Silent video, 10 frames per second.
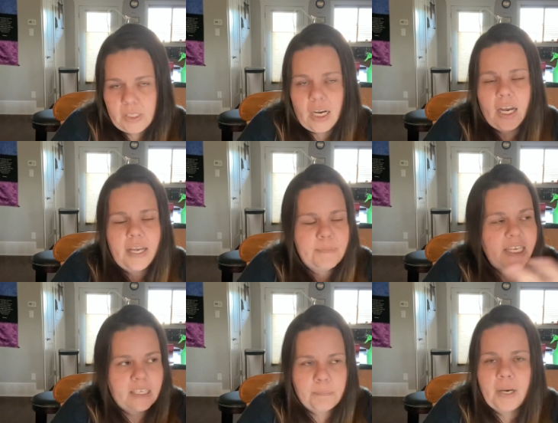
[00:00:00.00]
I
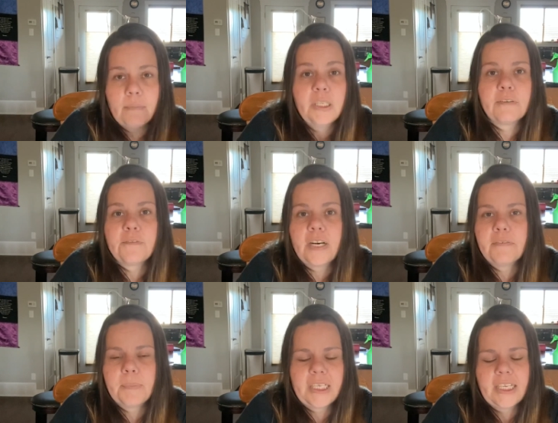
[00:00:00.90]
make it public for
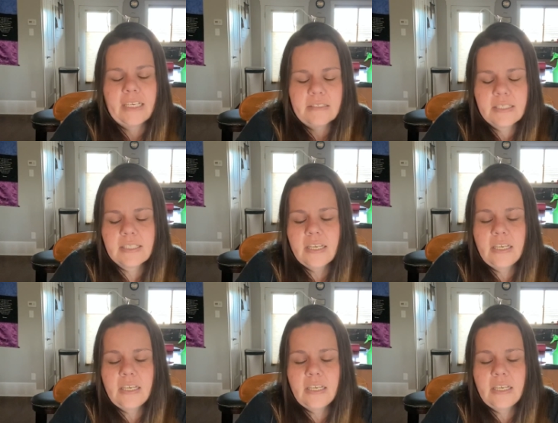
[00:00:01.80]
everybody else.